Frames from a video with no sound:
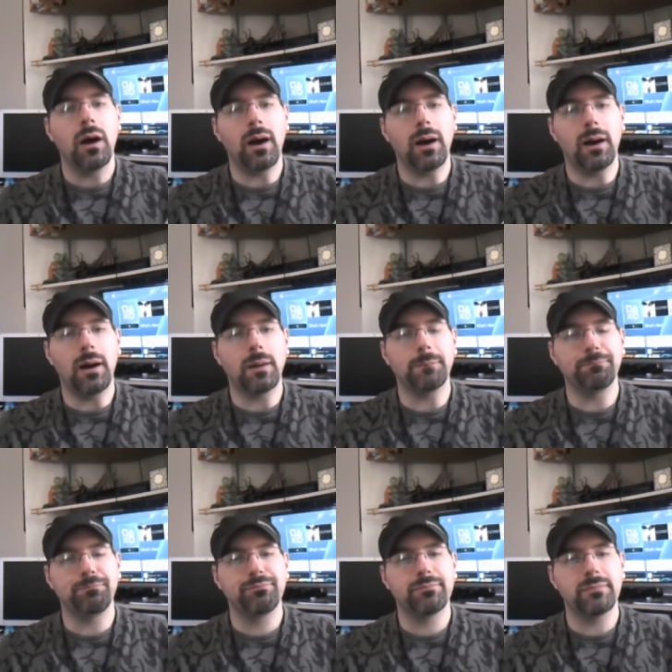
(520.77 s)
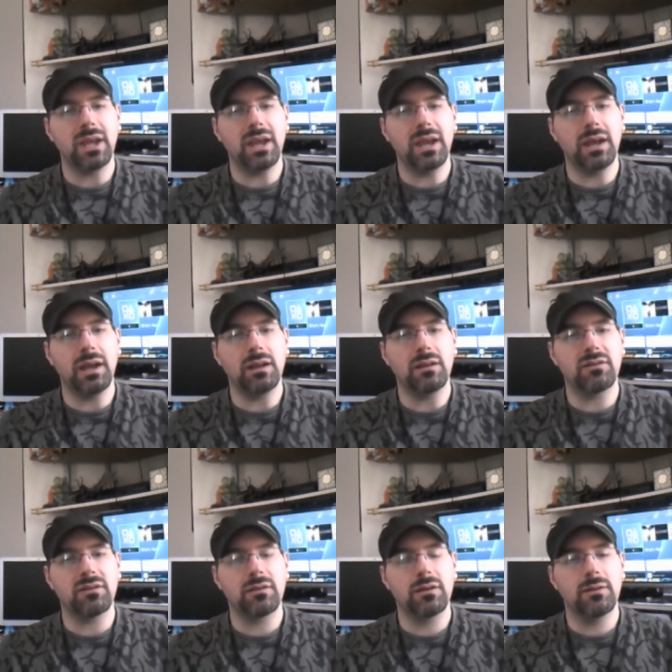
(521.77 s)
Um,
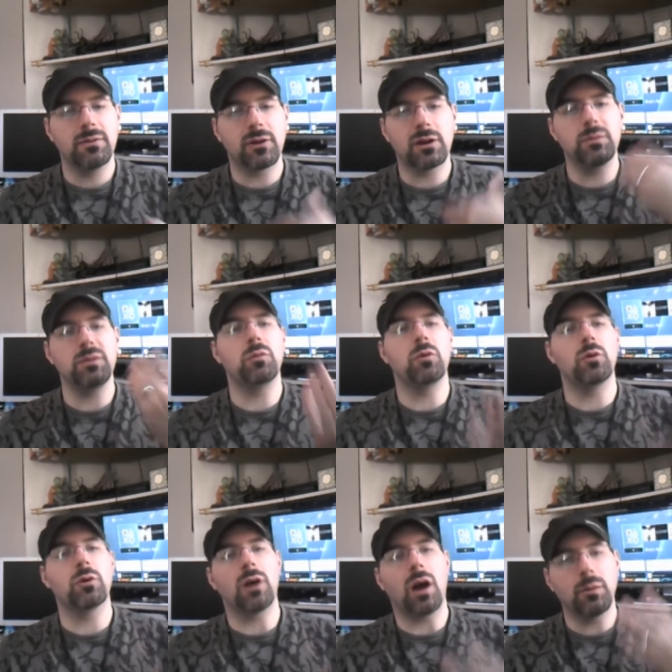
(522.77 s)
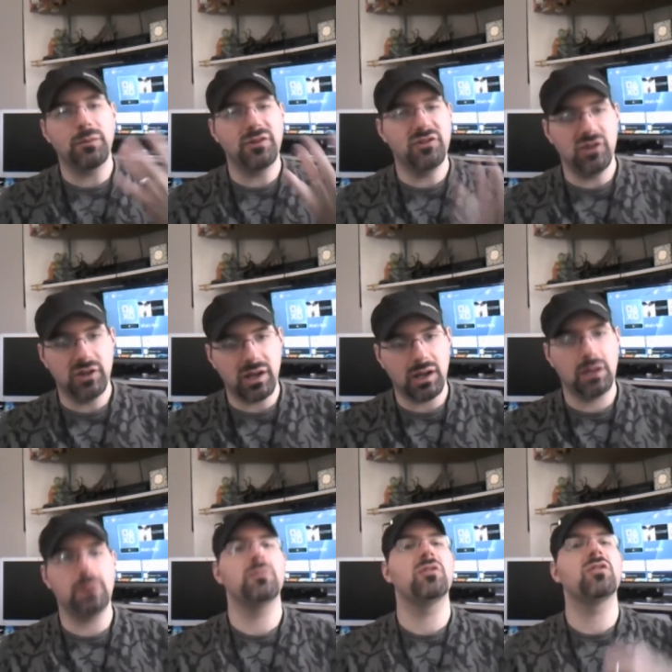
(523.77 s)
and they're going to be more RPG
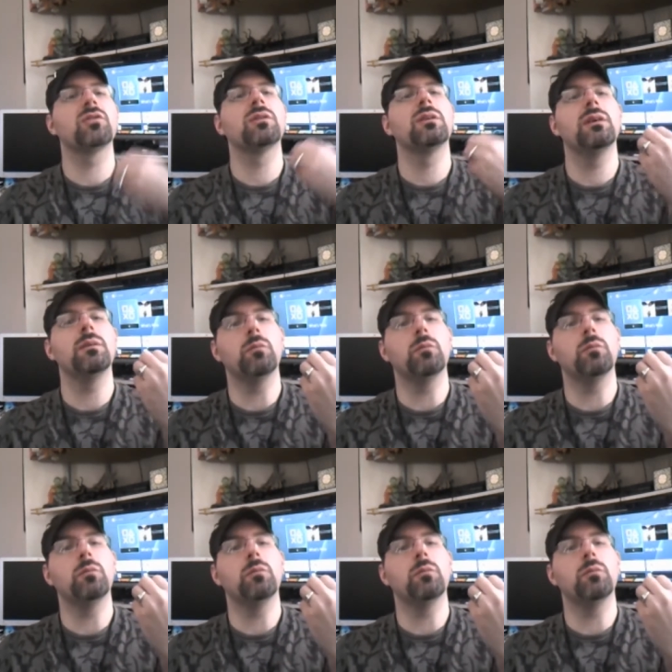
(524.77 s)
games,